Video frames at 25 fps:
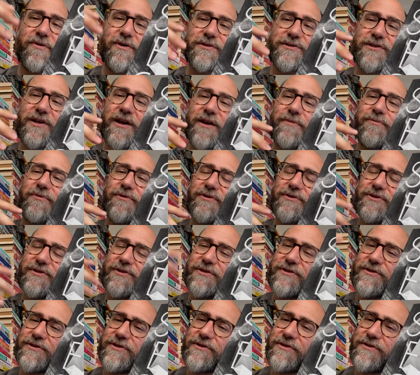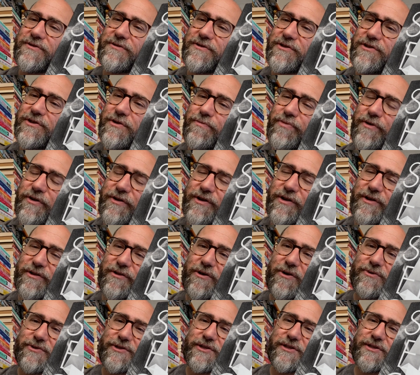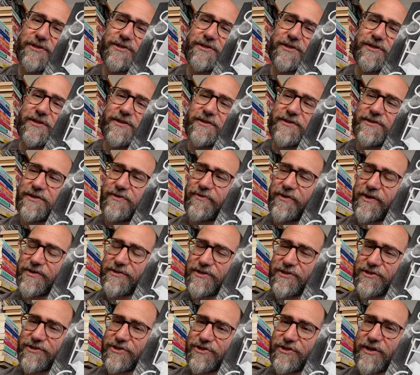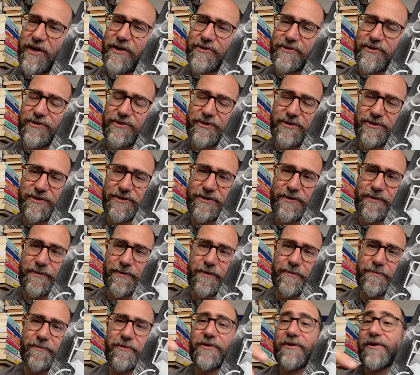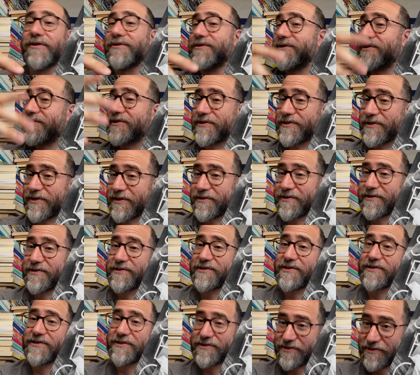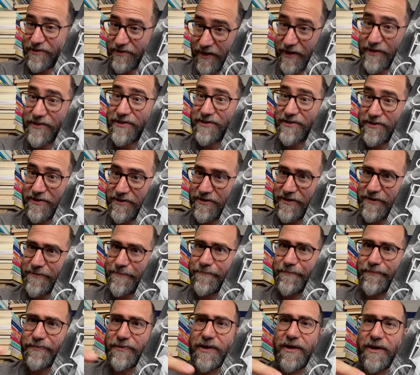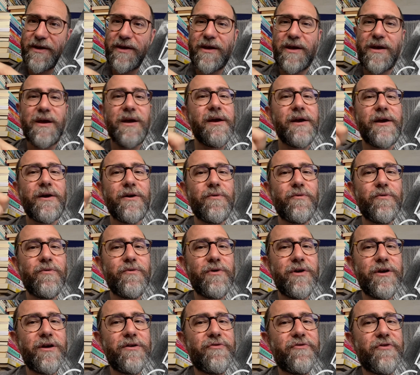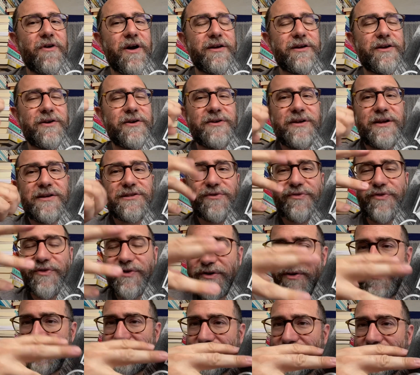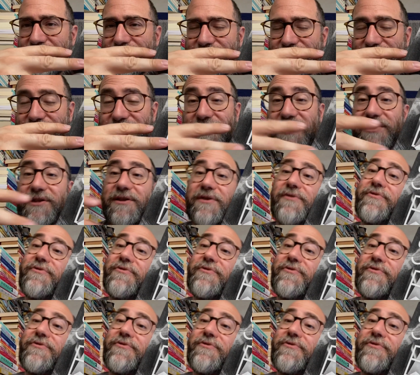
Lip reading: example, there's tuberculosis, and this affects his childhood. But not just the sickness, his destiny. We find out he has a fear of dentists, and then